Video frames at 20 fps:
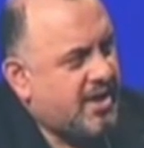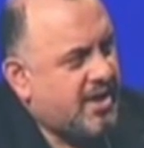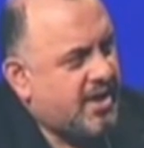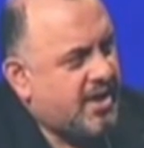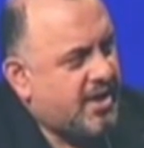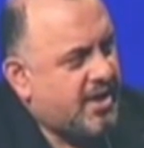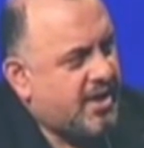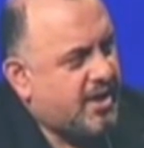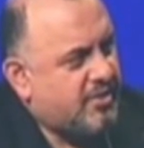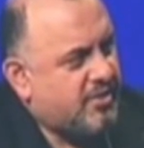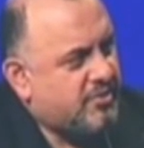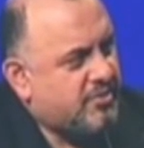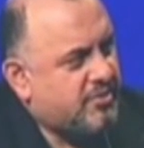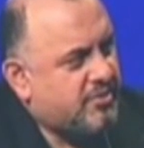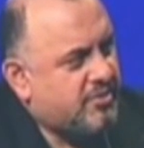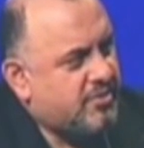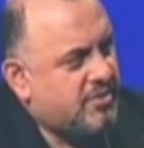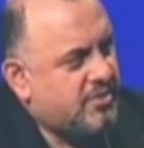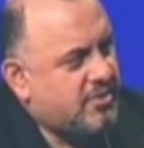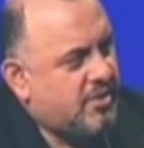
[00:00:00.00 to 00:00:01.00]
And
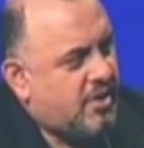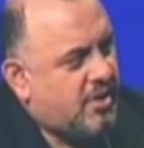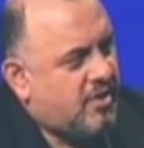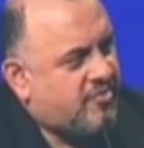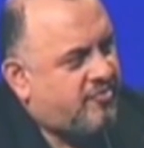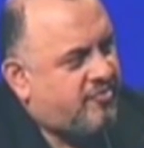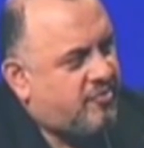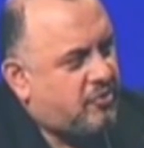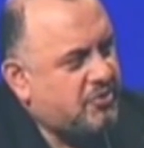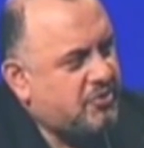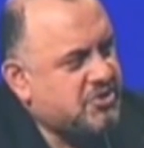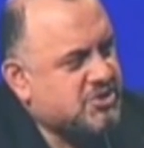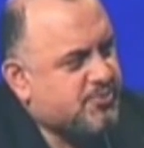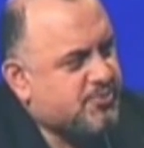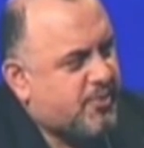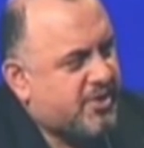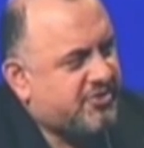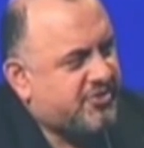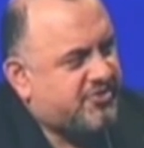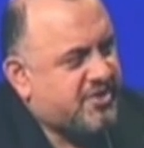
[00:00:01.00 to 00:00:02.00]
a fully
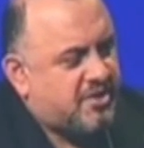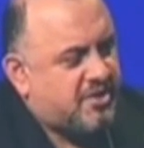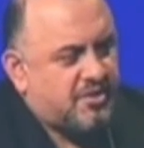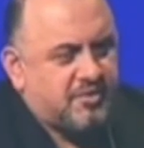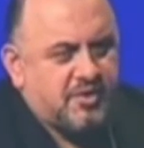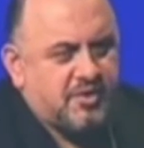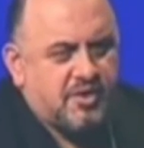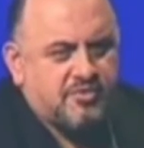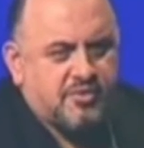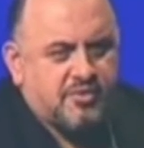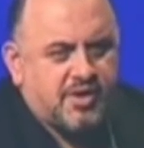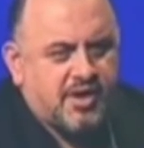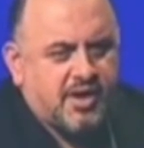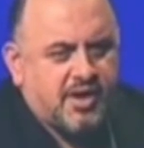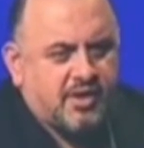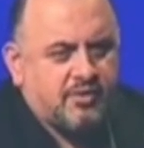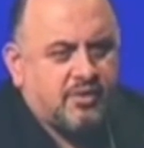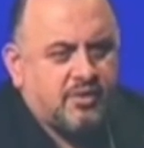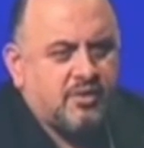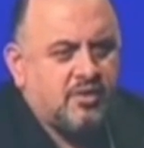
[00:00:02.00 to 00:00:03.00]
spread cell, on the other
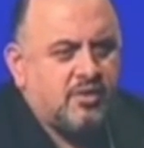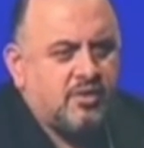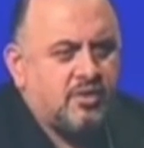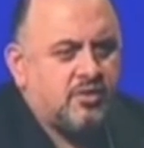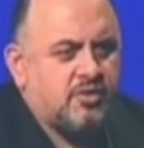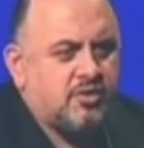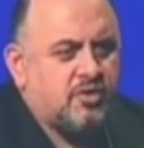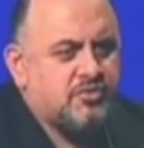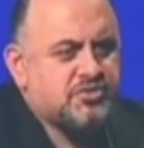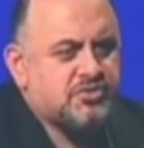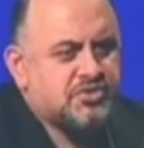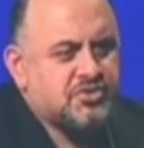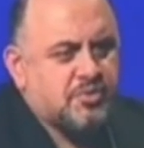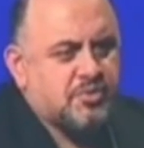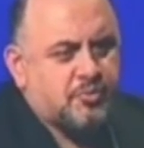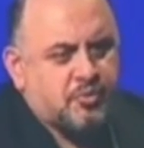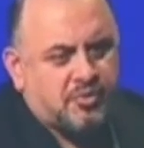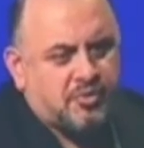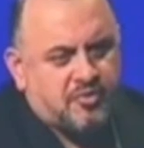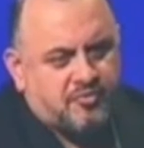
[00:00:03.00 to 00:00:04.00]
hand, goes into
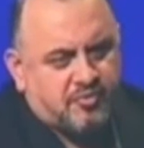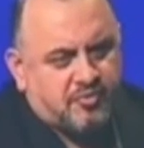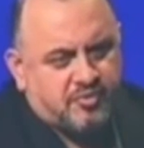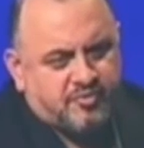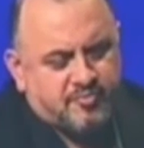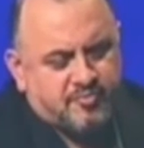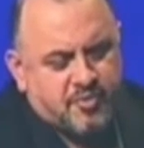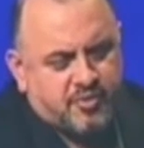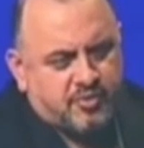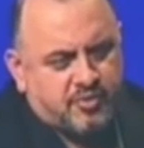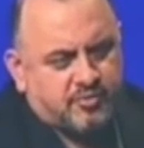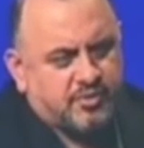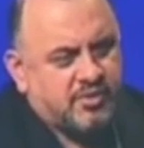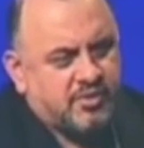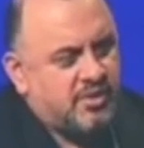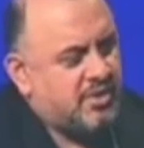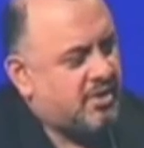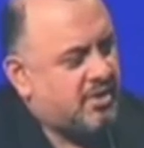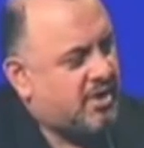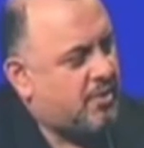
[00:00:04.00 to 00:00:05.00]
proliferative mode.
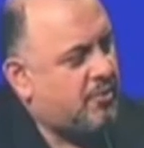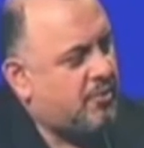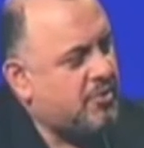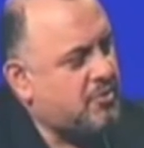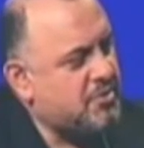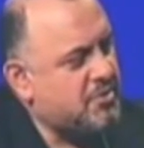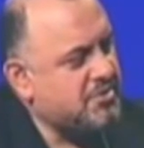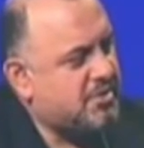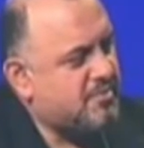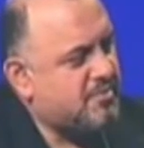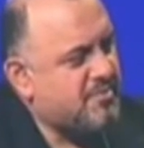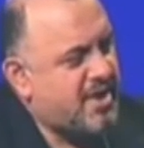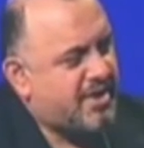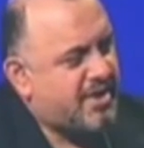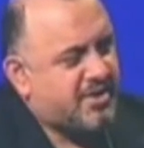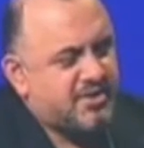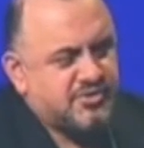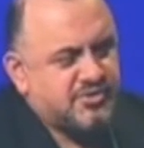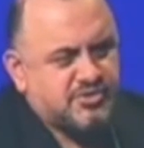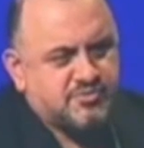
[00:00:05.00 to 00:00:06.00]
I won't go into the
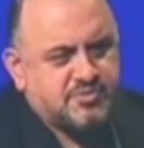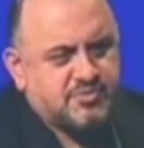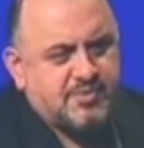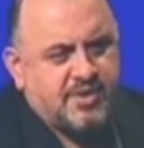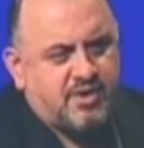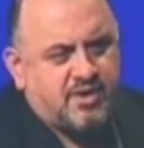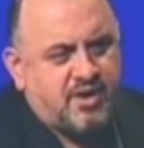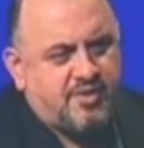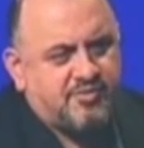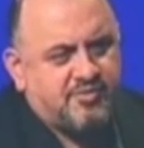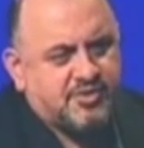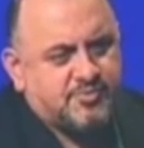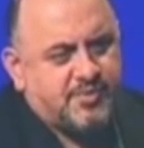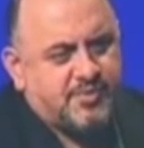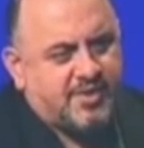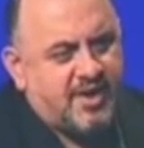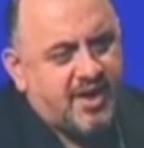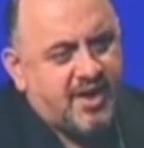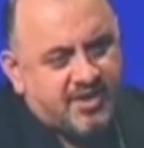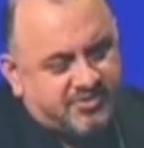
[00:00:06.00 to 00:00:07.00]
mechanisms behind this, but
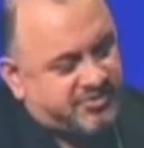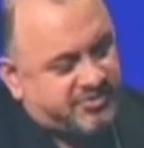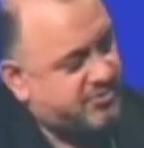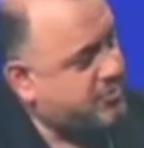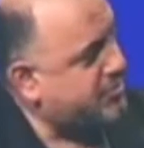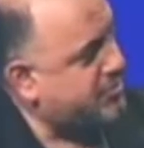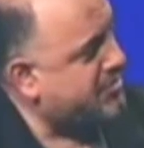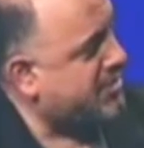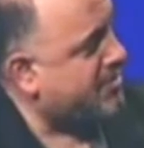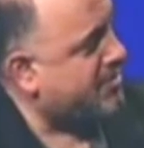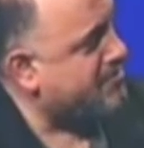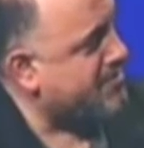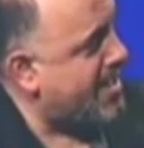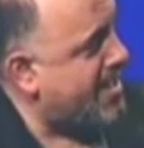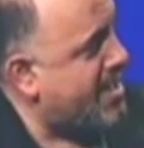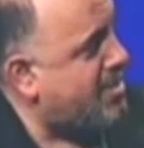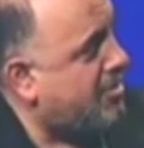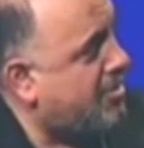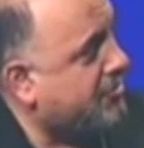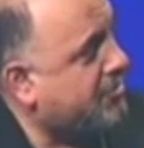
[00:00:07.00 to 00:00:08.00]
it has to do with the
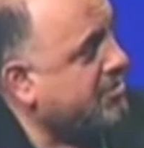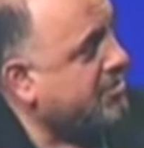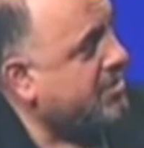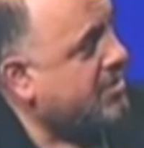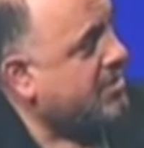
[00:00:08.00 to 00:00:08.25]
amount